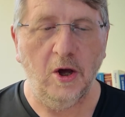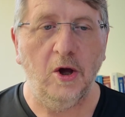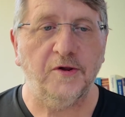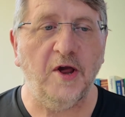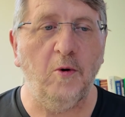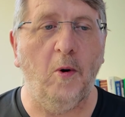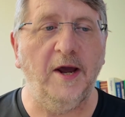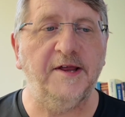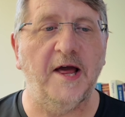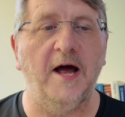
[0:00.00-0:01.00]
So what
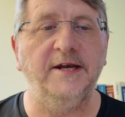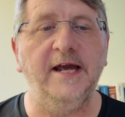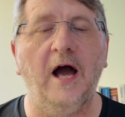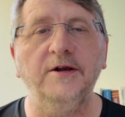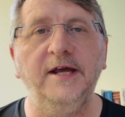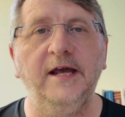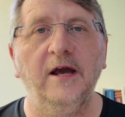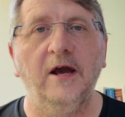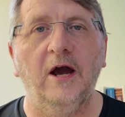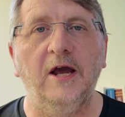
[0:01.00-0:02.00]
is honey? Honey
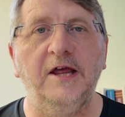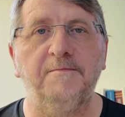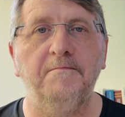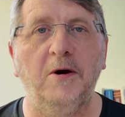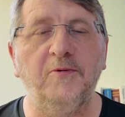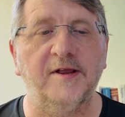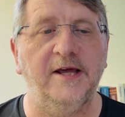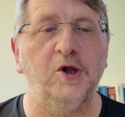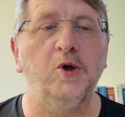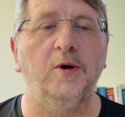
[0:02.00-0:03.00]
is
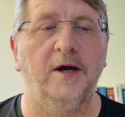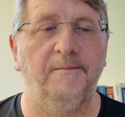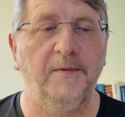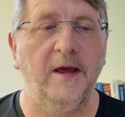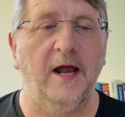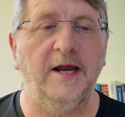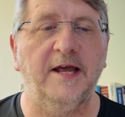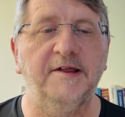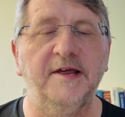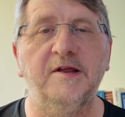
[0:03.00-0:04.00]
mostly sugar, and it
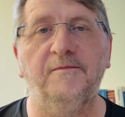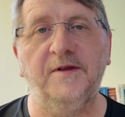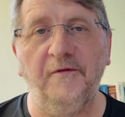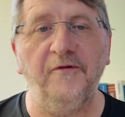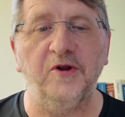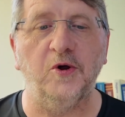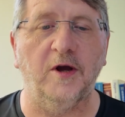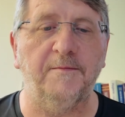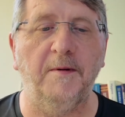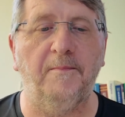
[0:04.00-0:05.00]
consists of different
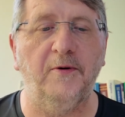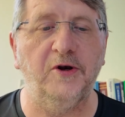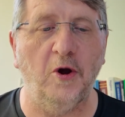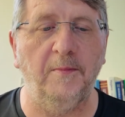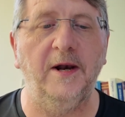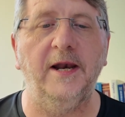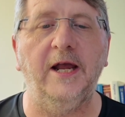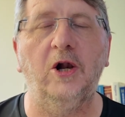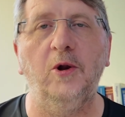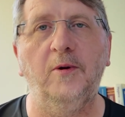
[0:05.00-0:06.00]
sugars, but predominantly
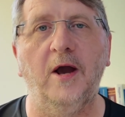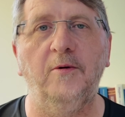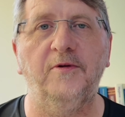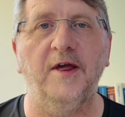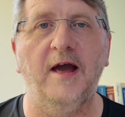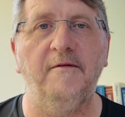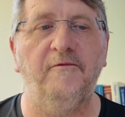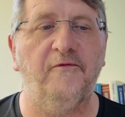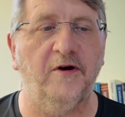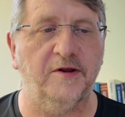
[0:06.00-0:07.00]
glucose and
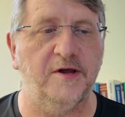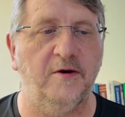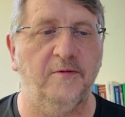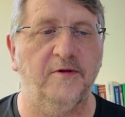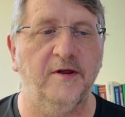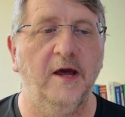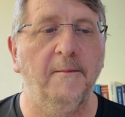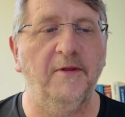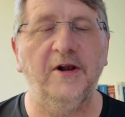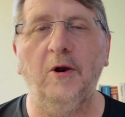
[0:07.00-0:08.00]
fructose.
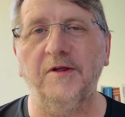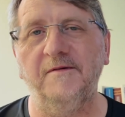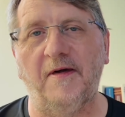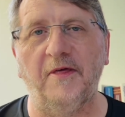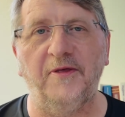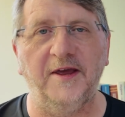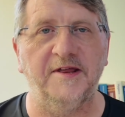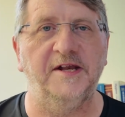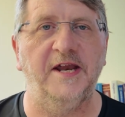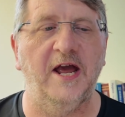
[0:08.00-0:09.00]
But there are lots of other
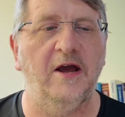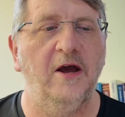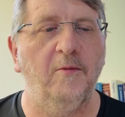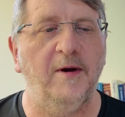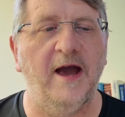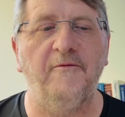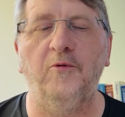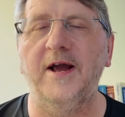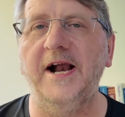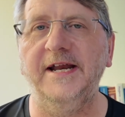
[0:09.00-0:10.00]
things in there. We have
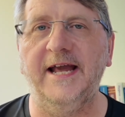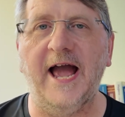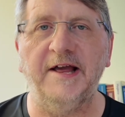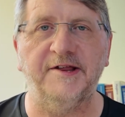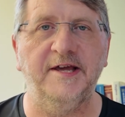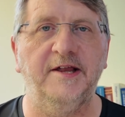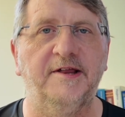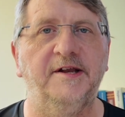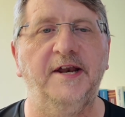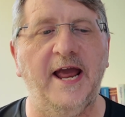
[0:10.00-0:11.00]
organic
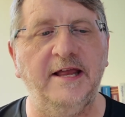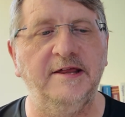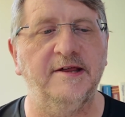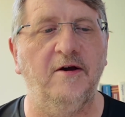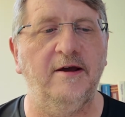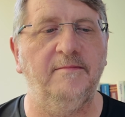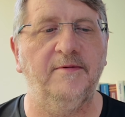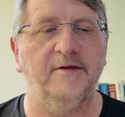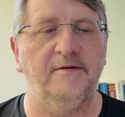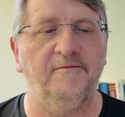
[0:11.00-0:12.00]
acids and
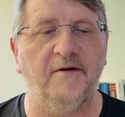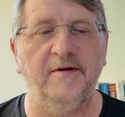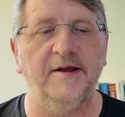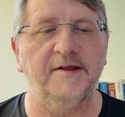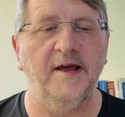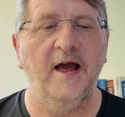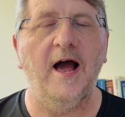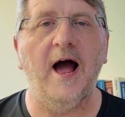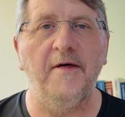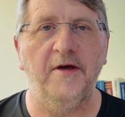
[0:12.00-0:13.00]
enzymes and various
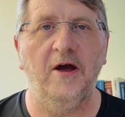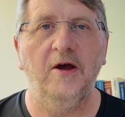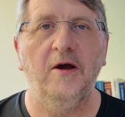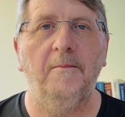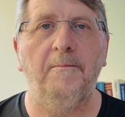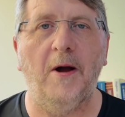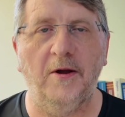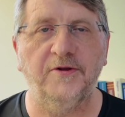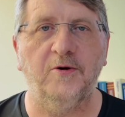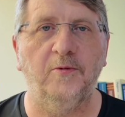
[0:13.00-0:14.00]
other
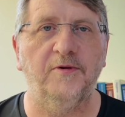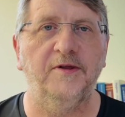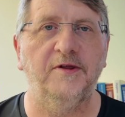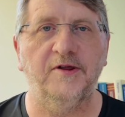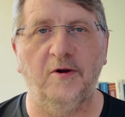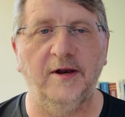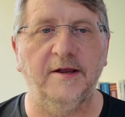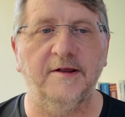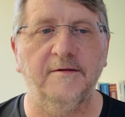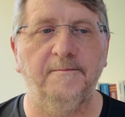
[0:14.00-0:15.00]
particles and
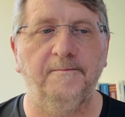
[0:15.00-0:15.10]
solids.